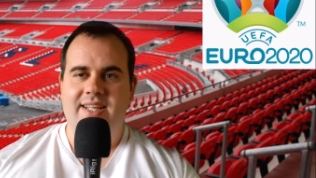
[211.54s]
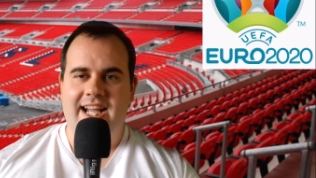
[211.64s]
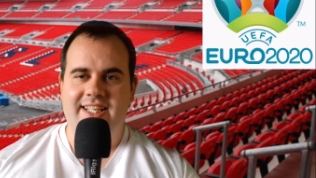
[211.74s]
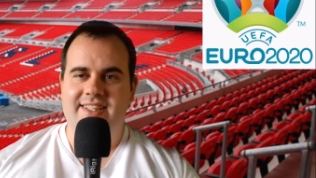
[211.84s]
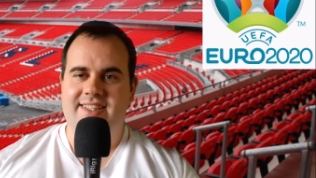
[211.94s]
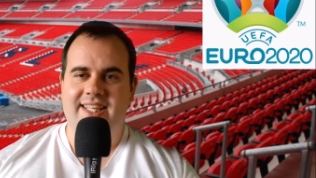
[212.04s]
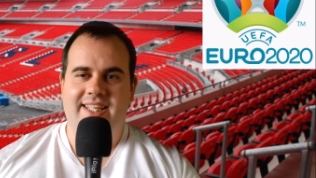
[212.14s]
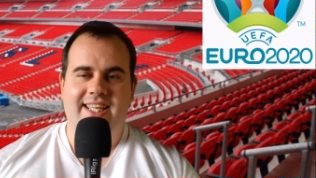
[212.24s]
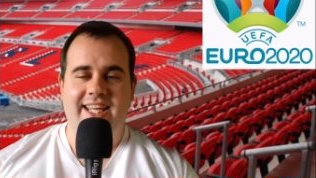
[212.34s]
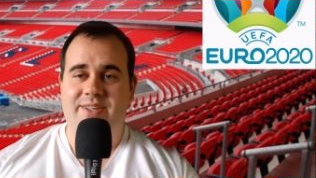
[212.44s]
I didn't
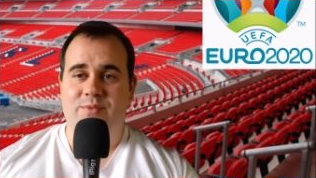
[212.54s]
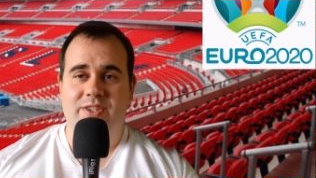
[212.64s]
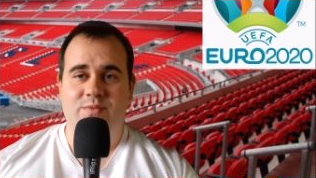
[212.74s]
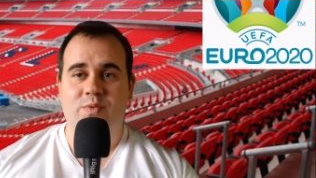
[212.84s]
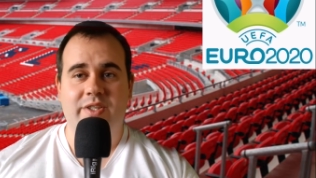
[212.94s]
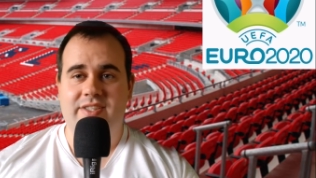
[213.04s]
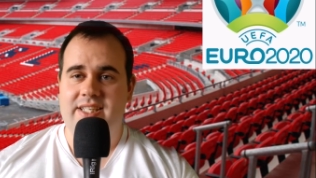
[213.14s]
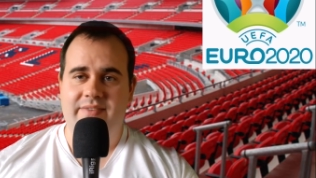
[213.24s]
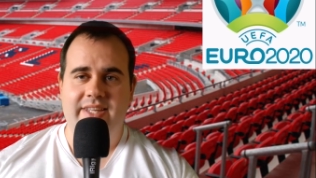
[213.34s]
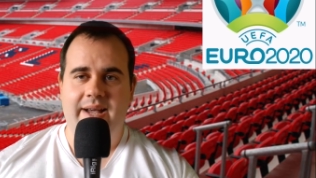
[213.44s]
think anyone would have
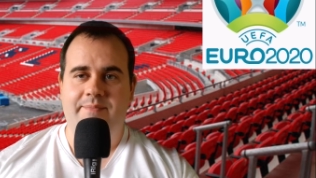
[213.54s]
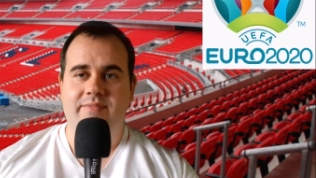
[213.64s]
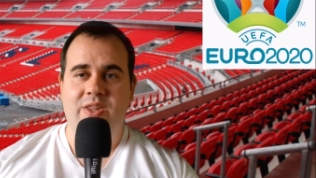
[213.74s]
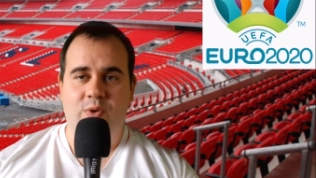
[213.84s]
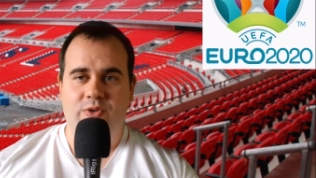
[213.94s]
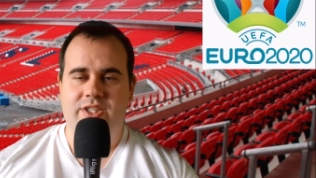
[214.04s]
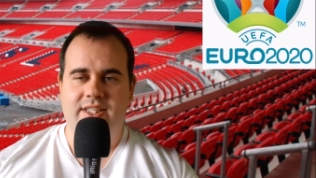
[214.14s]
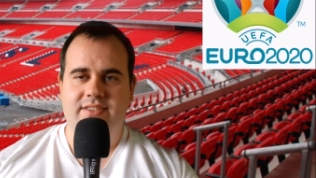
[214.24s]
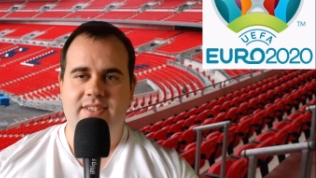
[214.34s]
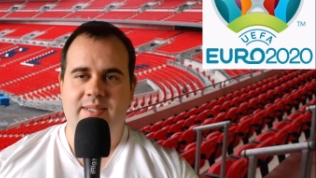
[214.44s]
saved that. No
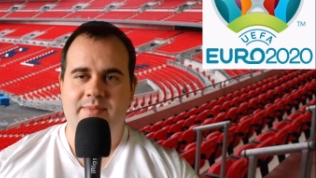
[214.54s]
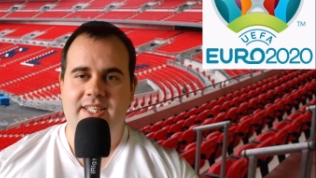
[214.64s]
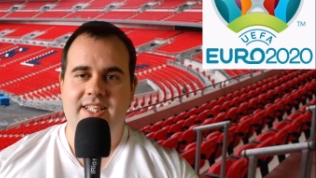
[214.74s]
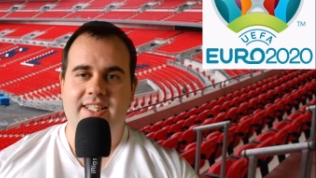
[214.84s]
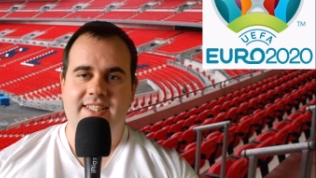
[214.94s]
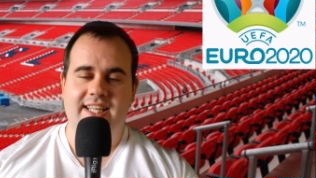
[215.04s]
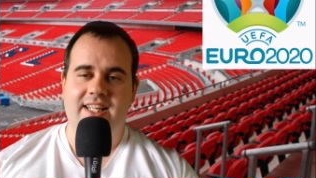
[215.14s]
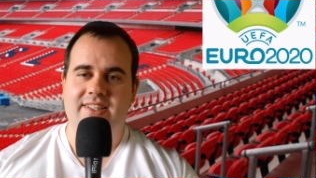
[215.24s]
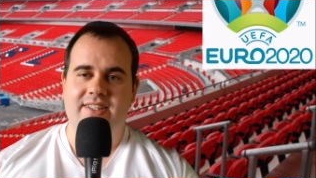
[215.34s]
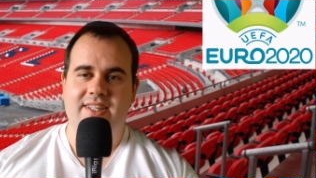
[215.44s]
chance. I mean, you could
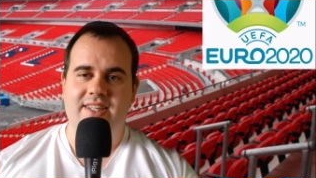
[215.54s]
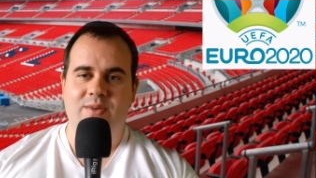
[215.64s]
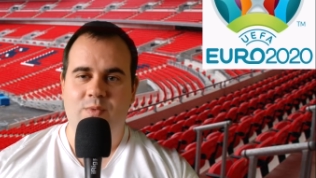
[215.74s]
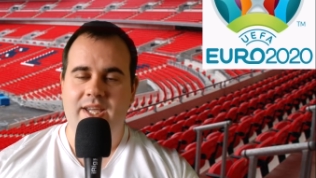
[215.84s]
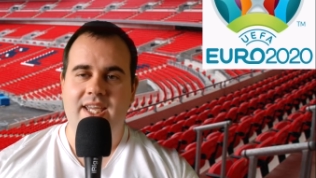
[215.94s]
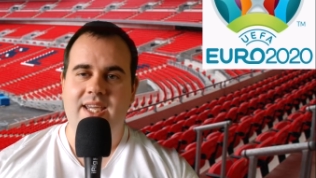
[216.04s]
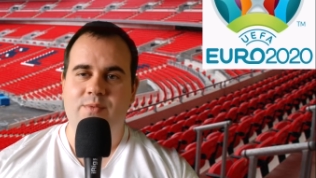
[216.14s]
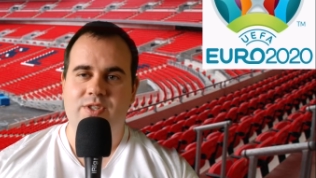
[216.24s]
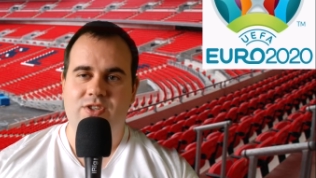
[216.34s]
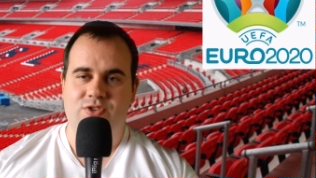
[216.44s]
tell the way
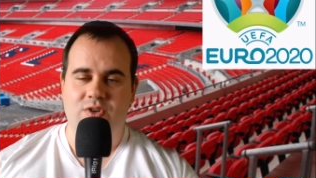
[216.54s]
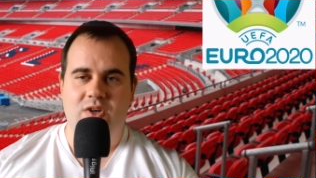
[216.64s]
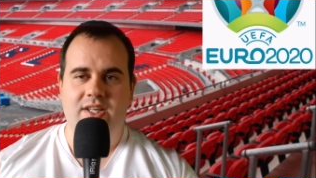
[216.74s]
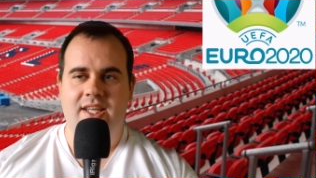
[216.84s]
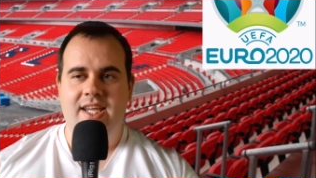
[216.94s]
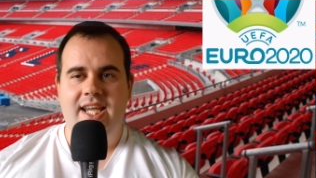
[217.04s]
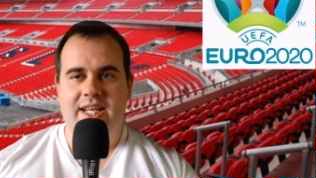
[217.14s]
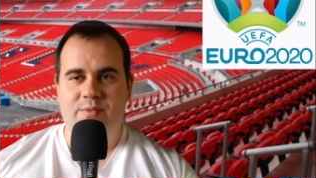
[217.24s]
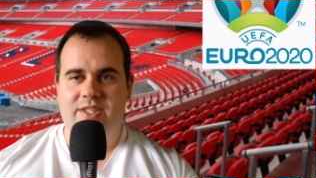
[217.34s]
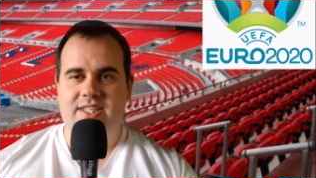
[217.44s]
it was struck
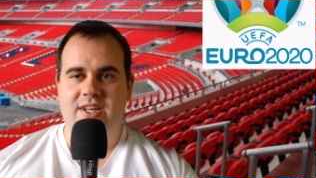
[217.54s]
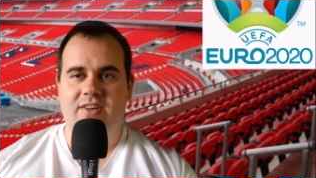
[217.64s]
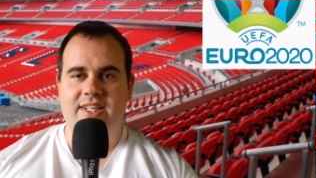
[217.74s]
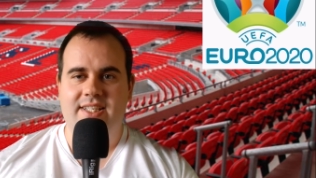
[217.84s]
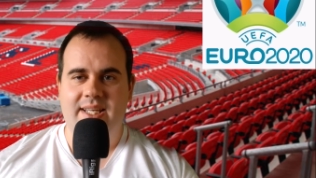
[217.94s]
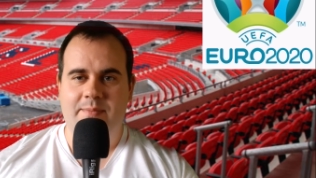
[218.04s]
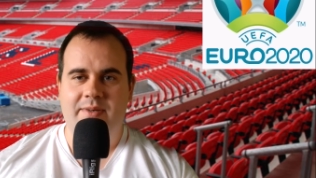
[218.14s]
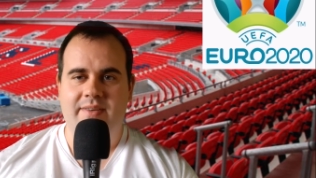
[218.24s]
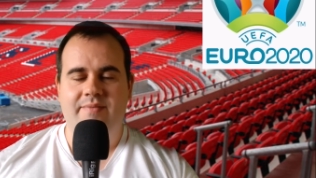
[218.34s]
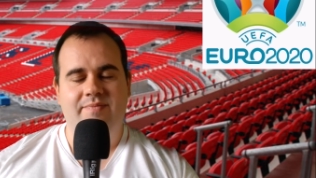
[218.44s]
and it was start to
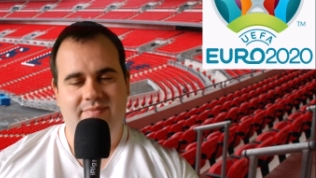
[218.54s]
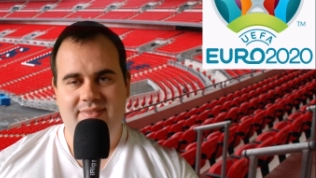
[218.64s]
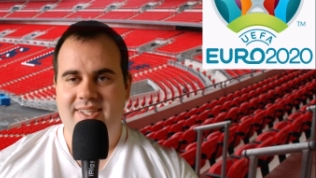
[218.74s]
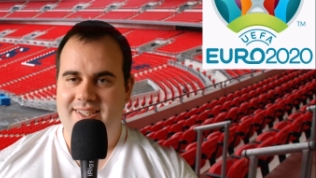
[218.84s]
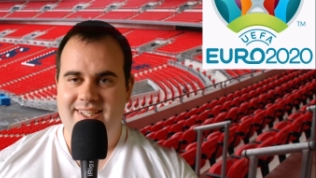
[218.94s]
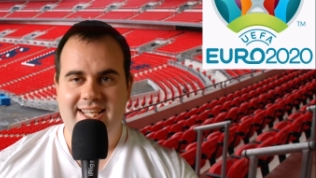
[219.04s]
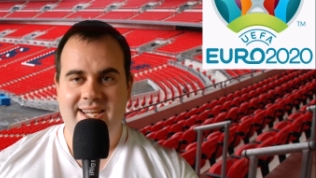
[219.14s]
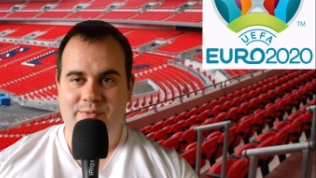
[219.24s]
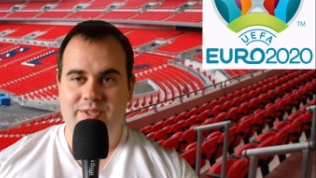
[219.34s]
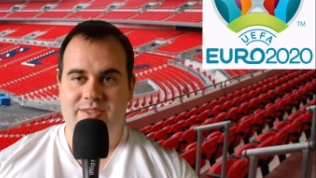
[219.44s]
dip.
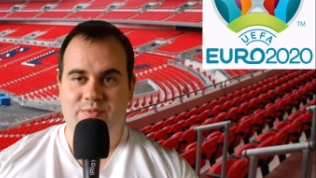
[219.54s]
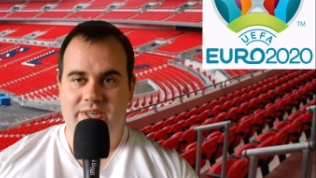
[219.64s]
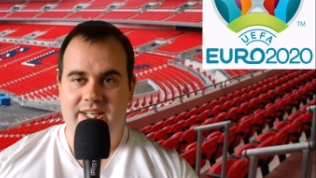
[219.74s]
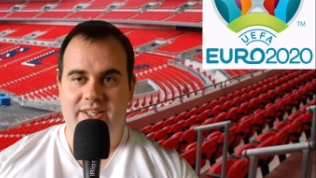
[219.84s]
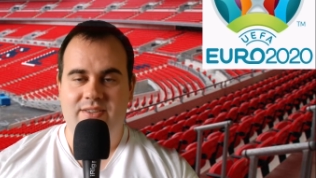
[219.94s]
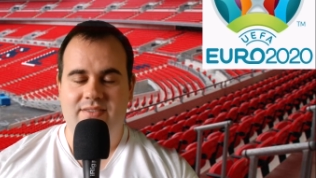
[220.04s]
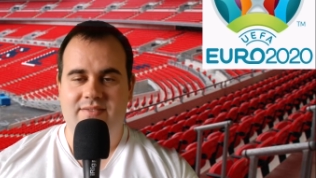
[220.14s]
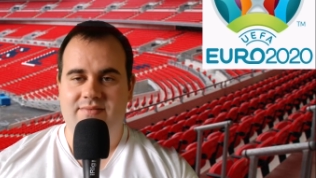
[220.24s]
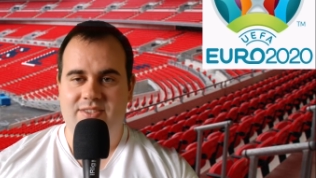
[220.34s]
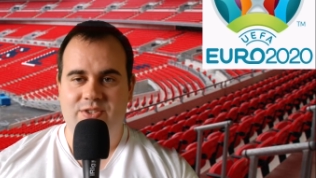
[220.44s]
It was a really
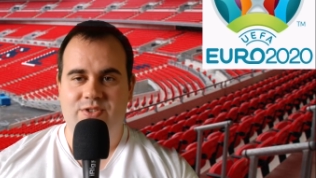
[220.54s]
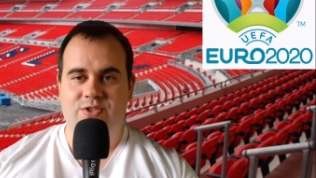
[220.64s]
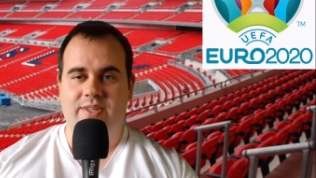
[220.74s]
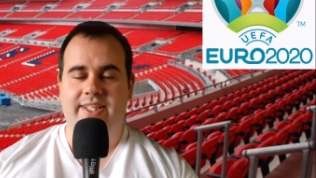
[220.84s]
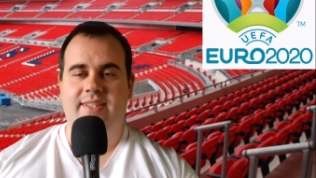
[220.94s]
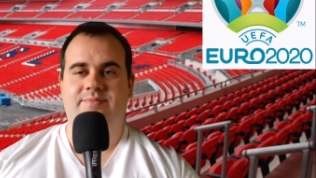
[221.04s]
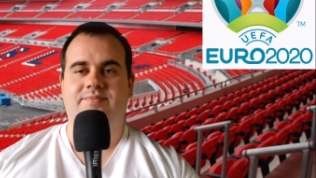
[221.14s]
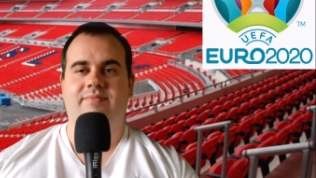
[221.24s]
good strike